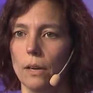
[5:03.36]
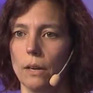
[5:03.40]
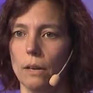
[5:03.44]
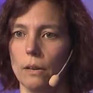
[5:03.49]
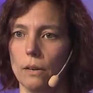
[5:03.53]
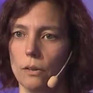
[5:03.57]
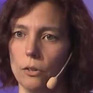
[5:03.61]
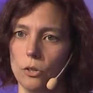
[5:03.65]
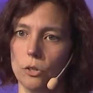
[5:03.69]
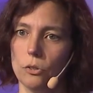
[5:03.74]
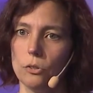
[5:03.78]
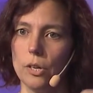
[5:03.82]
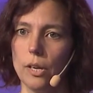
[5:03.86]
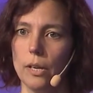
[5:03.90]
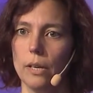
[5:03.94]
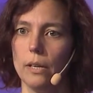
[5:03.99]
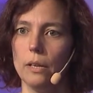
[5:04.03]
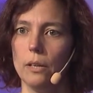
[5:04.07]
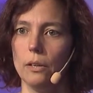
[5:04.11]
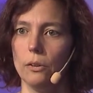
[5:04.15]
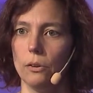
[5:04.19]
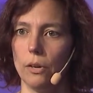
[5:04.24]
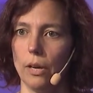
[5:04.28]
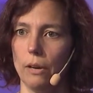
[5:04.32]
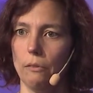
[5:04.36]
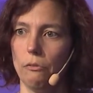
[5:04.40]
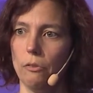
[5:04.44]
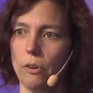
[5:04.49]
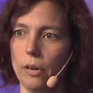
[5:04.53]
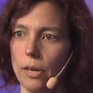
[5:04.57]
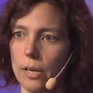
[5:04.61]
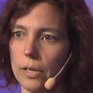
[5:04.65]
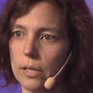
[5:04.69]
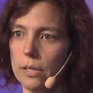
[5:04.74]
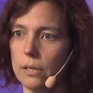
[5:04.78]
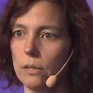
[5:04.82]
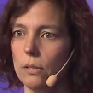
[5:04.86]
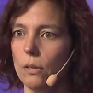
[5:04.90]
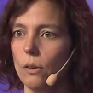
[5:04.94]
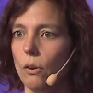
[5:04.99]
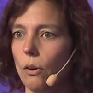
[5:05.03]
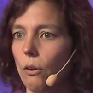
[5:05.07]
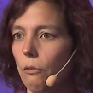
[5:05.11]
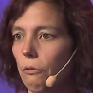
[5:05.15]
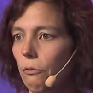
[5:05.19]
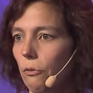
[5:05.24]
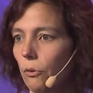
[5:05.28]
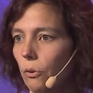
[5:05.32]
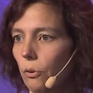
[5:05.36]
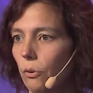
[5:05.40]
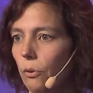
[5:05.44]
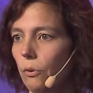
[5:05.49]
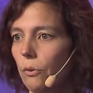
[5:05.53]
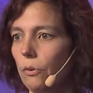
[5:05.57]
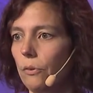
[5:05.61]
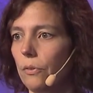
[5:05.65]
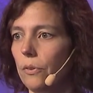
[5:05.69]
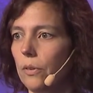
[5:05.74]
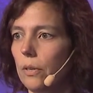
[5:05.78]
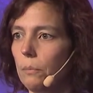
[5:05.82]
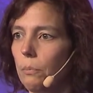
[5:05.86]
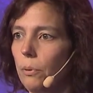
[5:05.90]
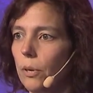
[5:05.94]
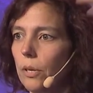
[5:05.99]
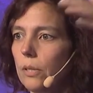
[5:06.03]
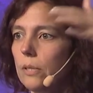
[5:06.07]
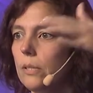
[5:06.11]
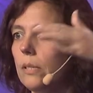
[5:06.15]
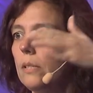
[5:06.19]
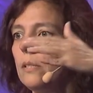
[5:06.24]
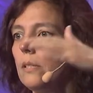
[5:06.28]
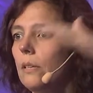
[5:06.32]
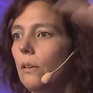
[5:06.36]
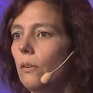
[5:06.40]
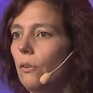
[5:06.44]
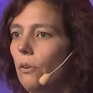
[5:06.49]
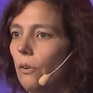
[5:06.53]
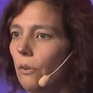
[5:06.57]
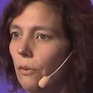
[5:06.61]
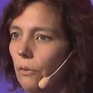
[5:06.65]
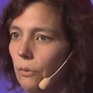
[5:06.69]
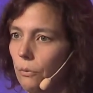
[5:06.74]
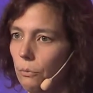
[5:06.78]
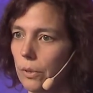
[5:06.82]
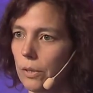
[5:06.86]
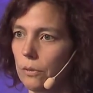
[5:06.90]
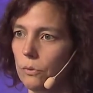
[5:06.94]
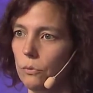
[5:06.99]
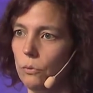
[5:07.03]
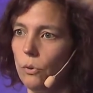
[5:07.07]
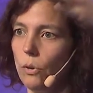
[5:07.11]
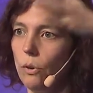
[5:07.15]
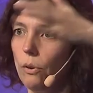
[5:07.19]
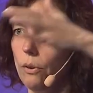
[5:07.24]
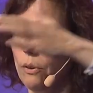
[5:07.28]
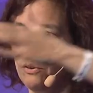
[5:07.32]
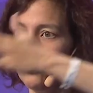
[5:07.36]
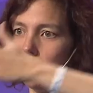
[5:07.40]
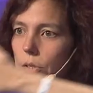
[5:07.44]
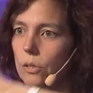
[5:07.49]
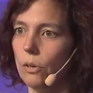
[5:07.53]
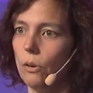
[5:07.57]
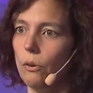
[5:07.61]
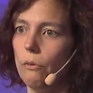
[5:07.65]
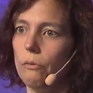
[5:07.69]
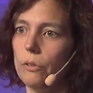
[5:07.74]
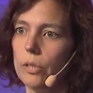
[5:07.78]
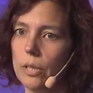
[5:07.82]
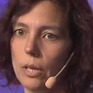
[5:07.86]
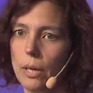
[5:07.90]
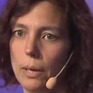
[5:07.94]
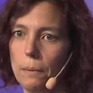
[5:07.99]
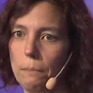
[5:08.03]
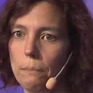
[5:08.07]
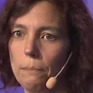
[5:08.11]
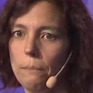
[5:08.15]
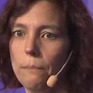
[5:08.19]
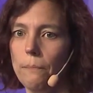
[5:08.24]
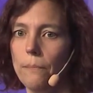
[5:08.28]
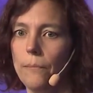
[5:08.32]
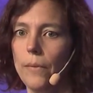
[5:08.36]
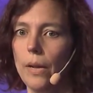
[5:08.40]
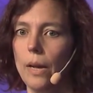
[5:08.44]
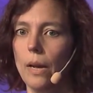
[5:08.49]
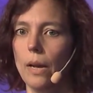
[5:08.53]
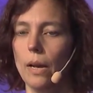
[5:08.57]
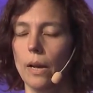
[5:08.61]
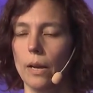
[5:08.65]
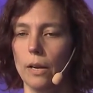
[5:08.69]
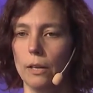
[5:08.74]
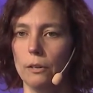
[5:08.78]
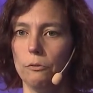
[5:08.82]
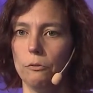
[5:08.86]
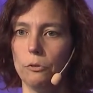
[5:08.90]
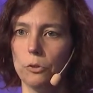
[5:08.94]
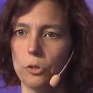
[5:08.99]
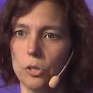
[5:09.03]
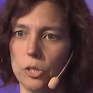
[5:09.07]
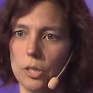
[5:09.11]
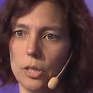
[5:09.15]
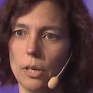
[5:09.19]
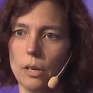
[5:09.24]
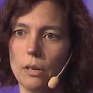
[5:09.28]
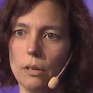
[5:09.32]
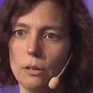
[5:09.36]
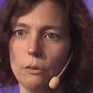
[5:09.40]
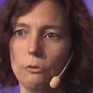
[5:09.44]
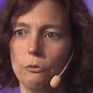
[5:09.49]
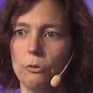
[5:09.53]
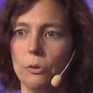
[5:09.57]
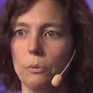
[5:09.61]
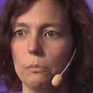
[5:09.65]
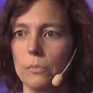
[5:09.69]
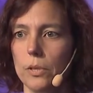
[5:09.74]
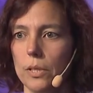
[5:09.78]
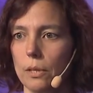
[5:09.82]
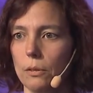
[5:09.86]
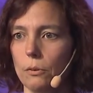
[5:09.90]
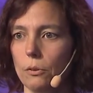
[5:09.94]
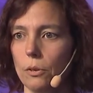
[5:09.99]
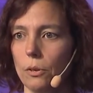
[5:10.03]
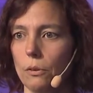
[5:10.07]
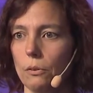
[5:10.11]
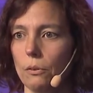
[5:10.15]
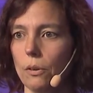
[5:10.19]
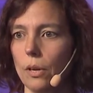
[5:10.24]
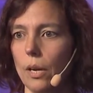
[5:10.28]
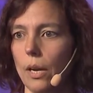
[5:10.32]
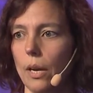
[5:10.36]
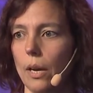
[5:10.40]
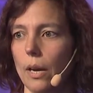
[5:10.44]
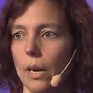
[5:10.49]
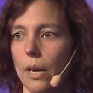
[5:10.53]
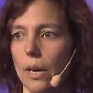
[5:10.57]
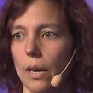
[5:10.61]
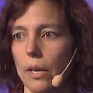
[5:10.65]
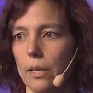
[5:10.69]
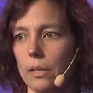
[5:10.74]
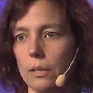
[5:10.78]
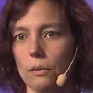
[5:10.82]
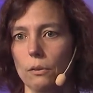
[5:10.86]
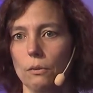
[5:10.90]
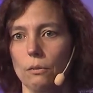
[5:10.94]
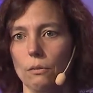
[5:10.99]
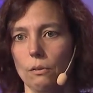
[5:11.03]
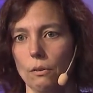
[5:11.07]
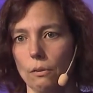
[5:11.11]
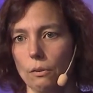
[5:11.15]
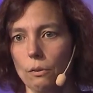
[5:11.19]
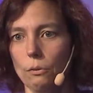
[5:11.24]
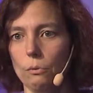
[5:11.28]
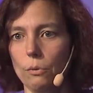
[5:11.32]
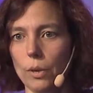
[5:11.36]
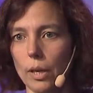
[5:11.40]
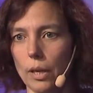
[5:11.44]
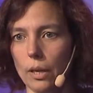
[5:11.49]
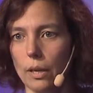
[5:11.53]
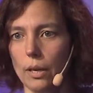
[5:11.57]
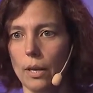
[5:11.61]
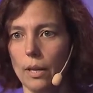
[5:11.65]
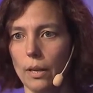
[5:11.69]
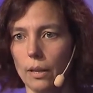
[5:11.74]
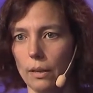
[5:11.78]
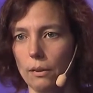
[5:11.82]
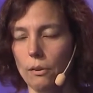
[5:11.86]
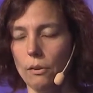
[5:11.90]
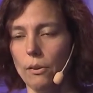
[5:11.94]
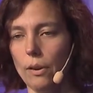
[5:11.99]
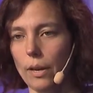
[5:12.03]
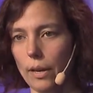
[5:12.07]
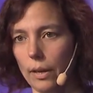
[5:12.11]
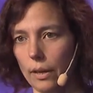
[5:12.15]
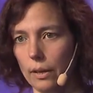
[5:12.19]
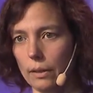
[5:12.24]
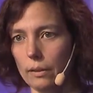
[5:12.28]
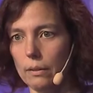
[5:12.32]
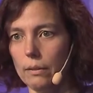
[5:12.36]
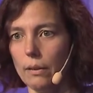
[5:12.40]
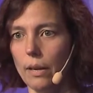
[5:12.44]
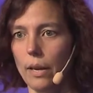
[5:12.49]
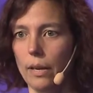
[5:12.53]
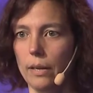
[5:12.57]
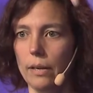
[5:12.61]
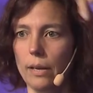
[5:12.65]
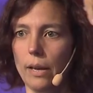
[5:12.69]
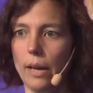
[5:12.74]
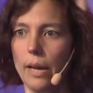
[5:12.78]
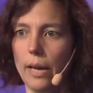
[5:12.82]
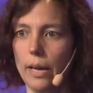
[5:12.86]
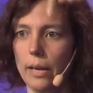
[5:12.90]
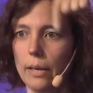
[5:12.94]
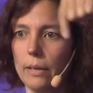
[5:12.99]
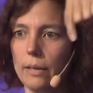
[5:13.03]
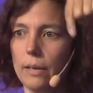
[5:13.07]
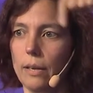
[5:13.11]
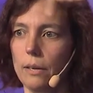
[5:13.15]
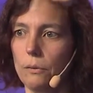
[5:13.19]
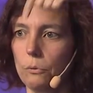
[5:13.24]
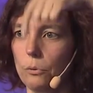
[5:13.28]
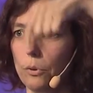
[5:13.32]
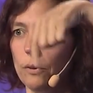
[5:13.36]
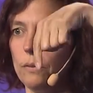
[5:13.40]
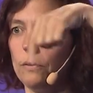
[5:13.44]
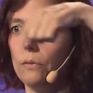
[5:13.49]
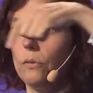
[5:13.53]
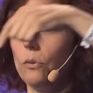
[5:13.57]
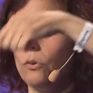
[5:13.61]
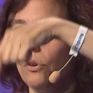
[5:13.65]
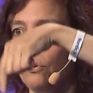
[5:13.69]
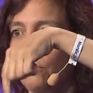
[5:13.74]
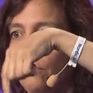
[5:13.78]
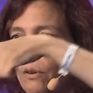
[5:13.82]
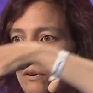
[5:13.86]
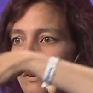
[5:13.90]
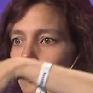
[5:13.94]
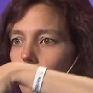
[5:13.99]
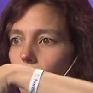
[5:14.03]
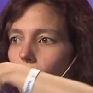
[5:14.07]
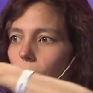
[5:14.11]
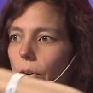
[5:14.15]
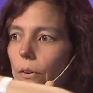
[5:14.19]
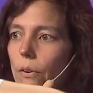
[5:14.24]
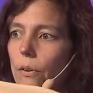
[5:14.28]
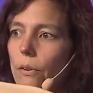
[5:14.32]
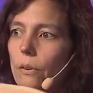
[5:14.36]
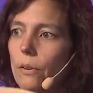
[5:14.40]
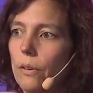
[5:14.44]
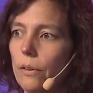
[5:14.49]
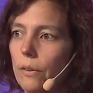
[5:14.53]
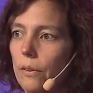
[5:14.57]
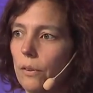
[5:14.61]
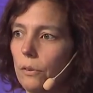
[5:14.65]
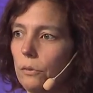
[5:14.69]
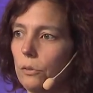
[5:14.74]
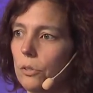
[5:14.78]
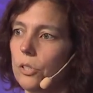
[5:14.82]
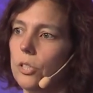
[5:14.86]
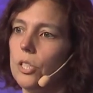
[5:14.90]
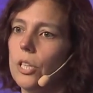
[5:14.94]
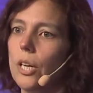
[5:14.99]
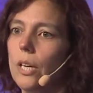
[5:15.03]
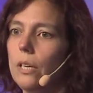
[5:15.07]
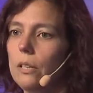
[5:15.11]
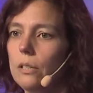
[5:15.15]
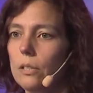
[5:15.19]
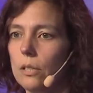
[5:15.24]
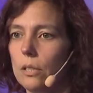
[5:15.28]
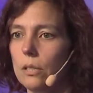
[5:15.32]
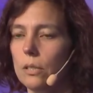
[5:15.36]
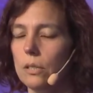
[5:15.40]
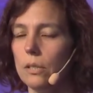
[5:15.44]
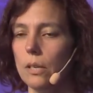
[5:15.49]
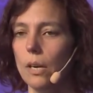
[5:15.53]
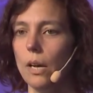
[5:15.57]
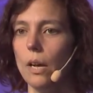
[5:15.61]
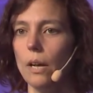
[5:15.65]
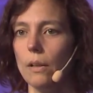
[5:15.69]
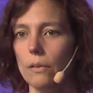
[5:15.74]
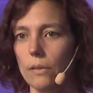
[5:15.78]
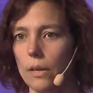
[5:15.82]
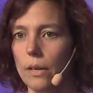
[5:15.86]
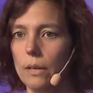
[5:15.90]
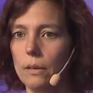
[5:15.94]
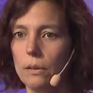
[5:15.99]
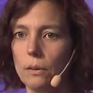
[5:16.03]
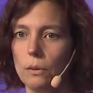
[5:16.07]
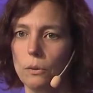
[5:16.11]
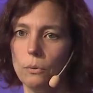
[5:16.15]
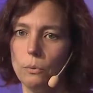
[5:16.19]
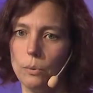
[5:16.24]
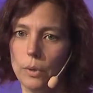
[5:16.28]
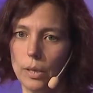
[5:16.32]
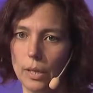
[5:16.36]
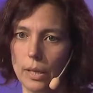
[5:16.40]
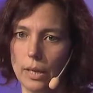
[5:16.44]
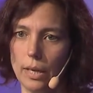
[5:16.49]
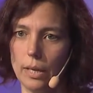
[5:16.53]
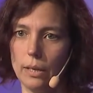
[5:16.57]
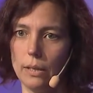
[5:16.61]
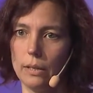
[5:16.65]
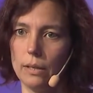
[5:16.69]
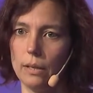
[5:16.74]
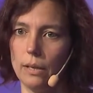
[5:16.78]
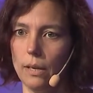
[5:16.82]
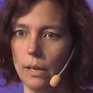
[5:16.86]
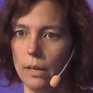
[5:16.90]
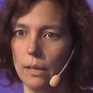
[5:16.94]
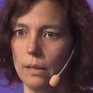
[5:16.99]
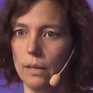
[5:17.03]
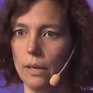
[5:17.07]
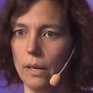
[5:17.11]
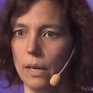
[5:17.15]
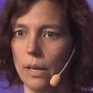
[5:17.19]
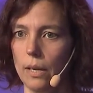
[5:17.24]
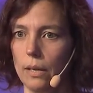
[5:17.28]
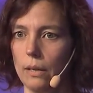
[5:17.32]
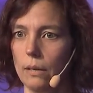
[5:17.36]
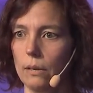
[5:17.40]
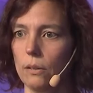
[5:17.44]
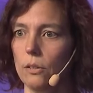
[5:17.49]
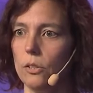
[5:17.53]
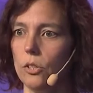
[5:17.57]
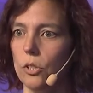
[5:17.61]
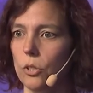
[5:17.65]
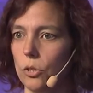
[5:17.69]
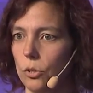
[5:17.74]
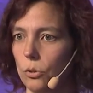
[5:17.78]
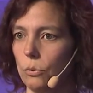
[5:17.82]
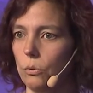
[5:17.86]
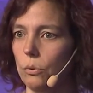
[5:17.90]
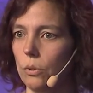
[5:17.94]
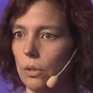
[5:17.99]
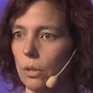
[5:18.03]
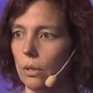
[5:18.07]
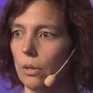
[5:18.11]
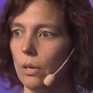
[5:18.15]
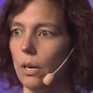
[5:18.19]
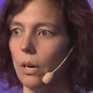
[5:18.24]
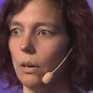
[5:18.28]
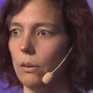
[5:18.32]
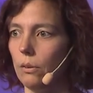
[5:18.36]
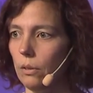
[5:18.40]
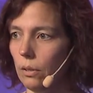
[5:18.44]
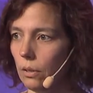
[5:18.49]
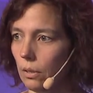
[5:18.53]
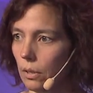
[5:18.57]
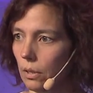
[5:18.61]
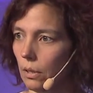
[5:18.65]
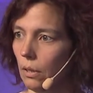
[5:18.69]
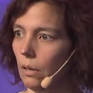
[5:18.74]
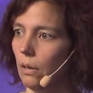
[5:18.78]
Usually you have a list of all the deposits and all the withdrawals over time. And if you start from 0 and you recalculate and add and withdraw all those changes, then you will get in the end to your current